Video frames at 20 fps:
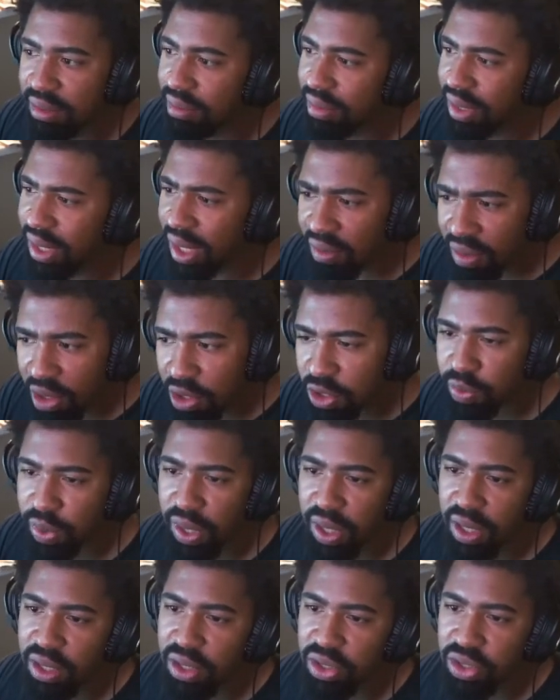Give those
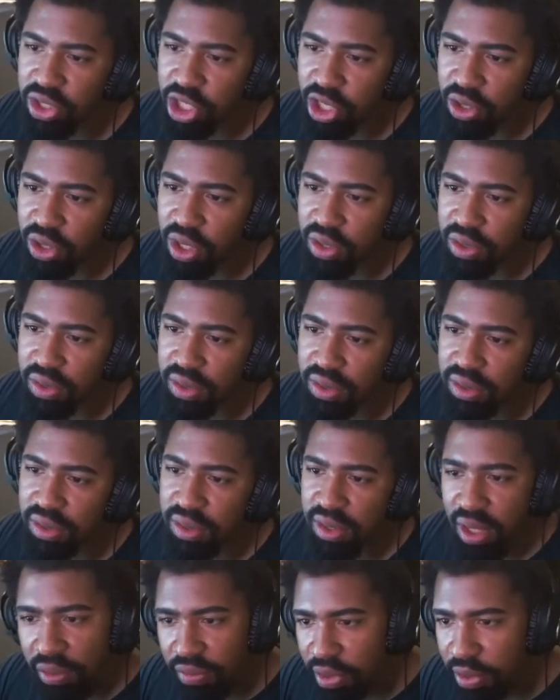Predators solos.
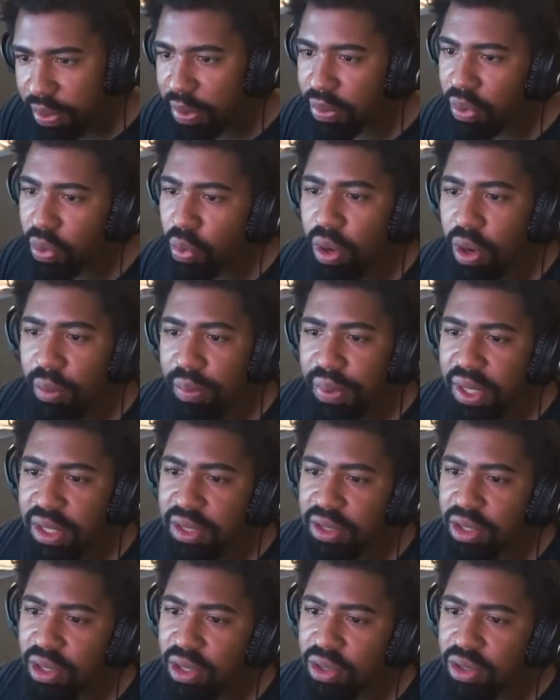Give the people who want to play
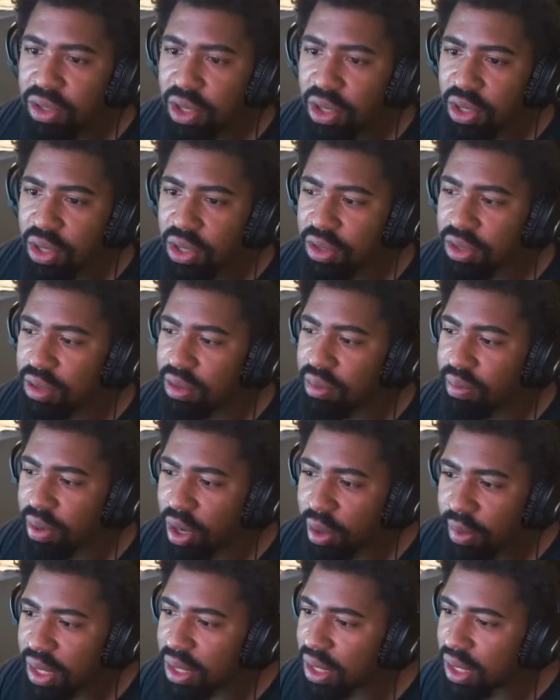solos
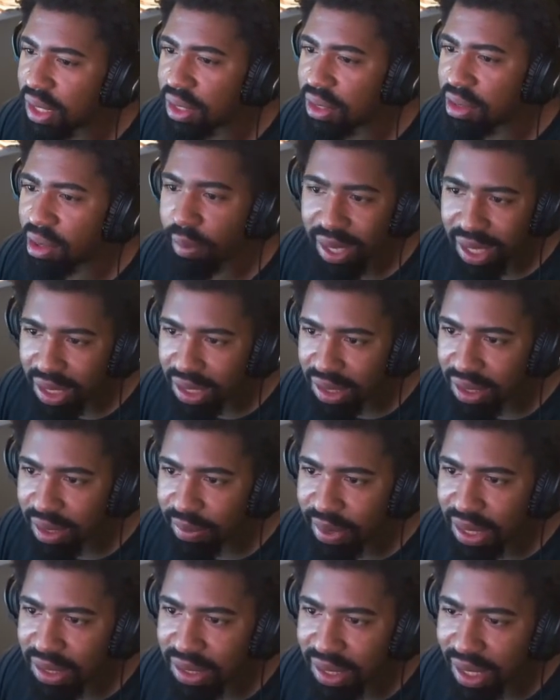permanently. Don't make it a
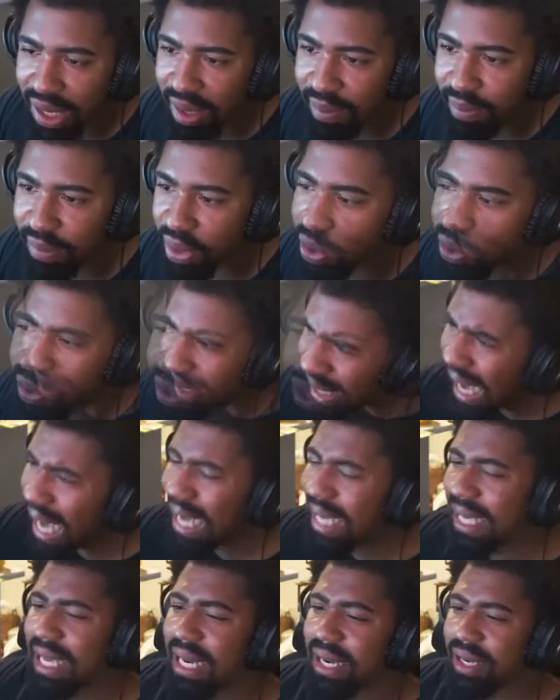limited time mode. I
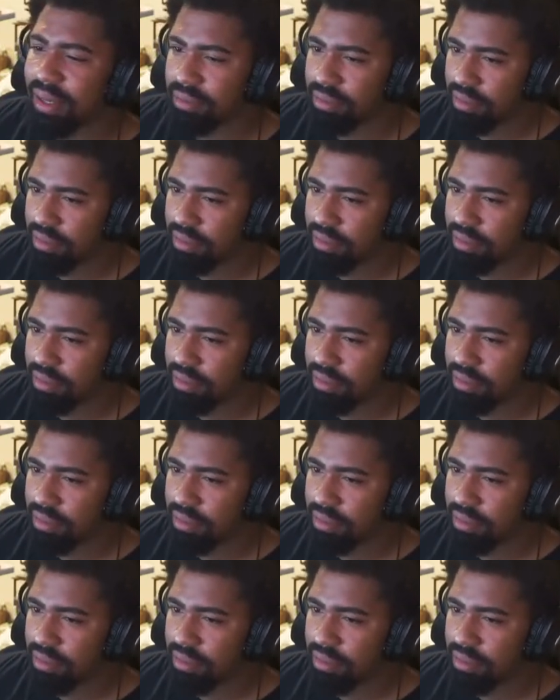get it.